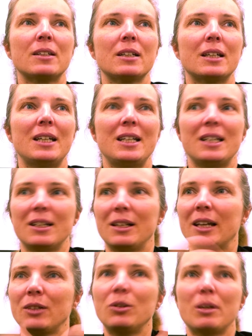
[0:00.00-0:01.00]

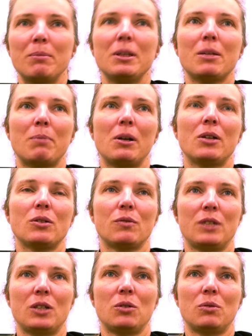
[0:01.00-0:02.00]
you can build up a lot
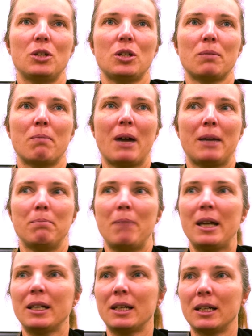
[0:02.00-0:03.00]
of intuition by
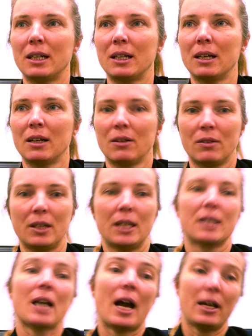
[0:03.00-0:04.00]
making
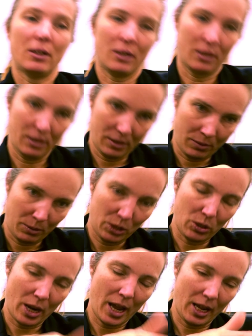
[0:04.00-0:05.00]
things either with
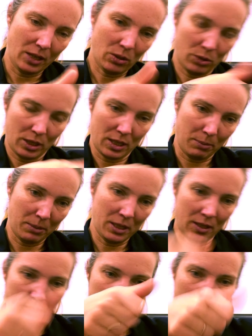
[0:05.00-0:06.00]
your hands, so you get a bit
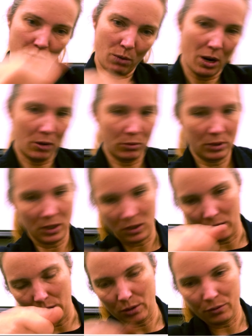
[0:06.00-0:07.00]
of sense of, wow, there's
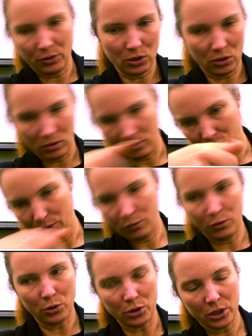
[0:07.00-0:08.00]
a lot of
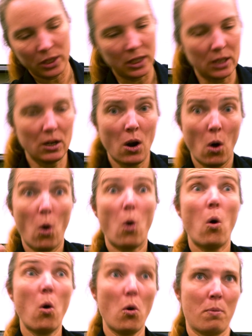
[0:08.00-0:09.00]
force here,
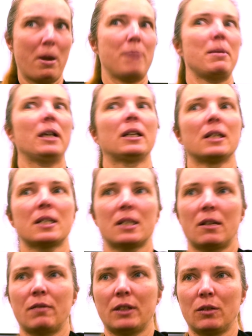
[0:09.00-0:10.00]
or by making
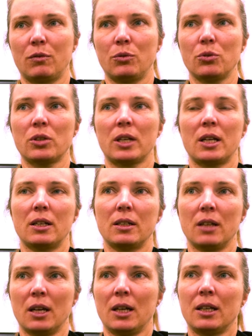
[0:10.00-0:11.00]
stuff at the full scale
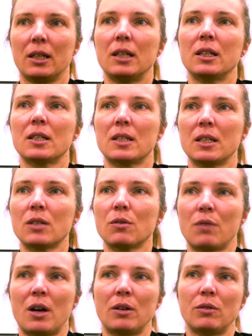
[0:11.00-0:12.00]
and getting a sense
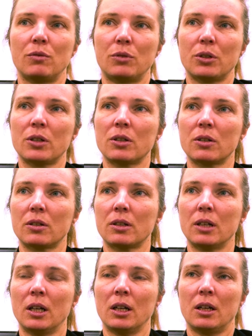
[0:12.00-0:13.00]
of how the forces are